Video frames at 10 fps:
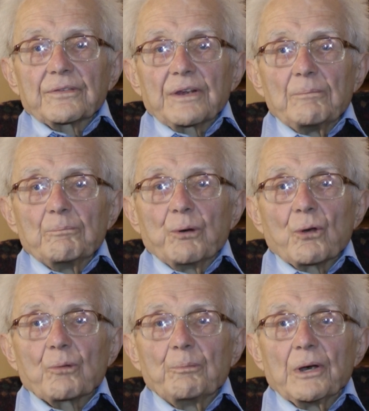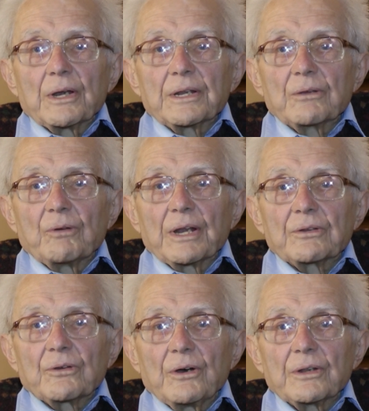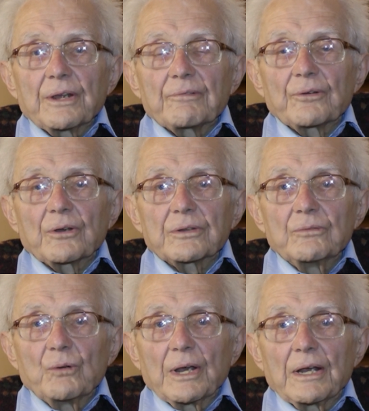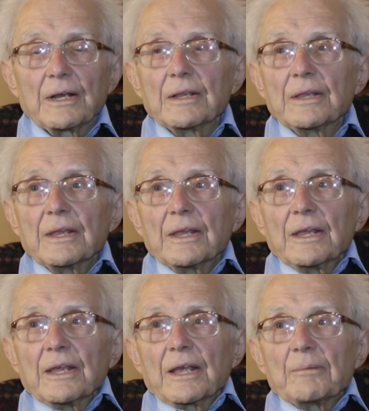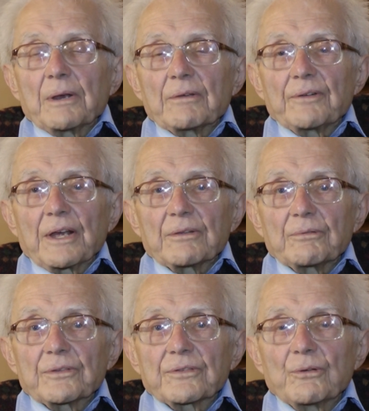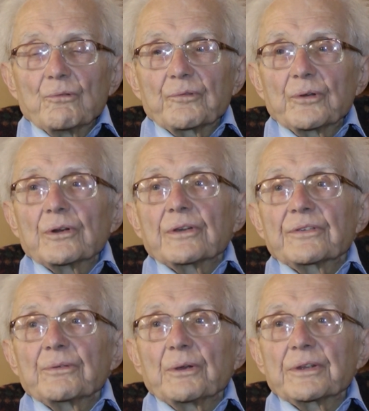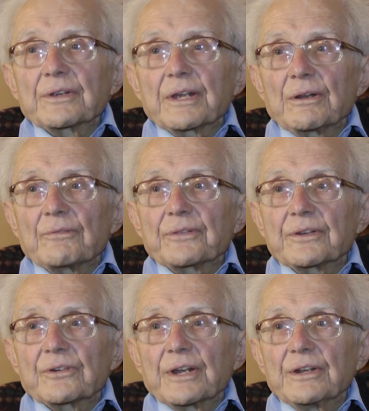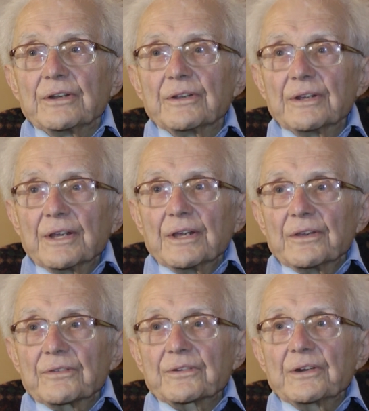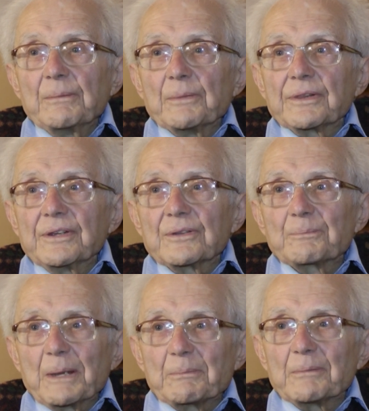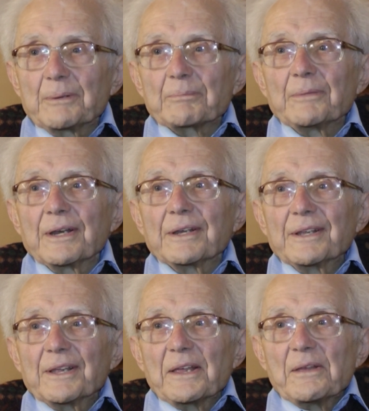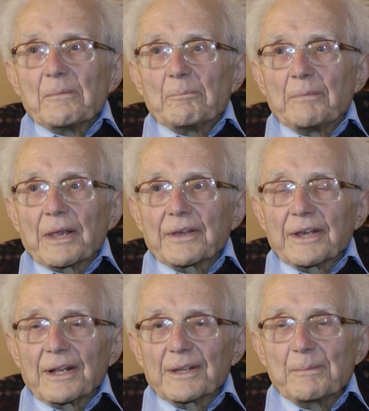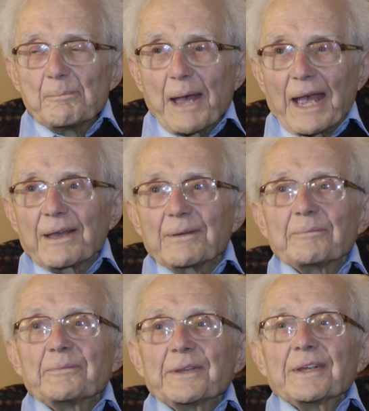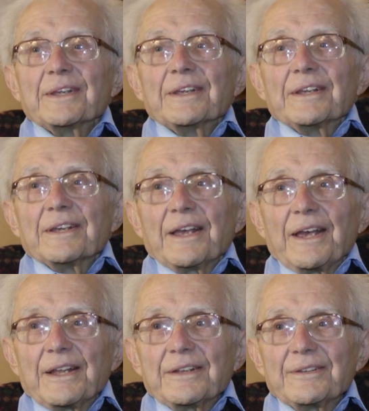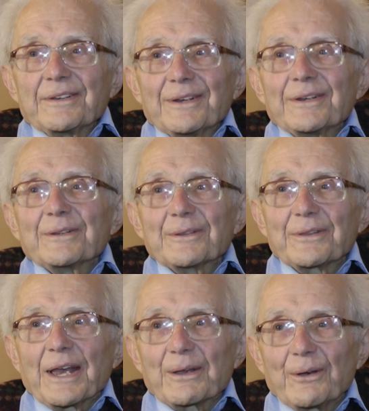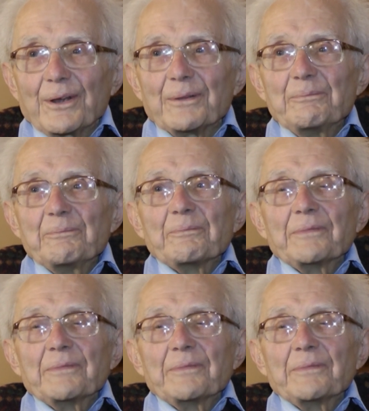some book burning went on, I've forgotten where. And my father was so furious, he wanted to get off the train and scream at these people, but my mother held him back, and thank God.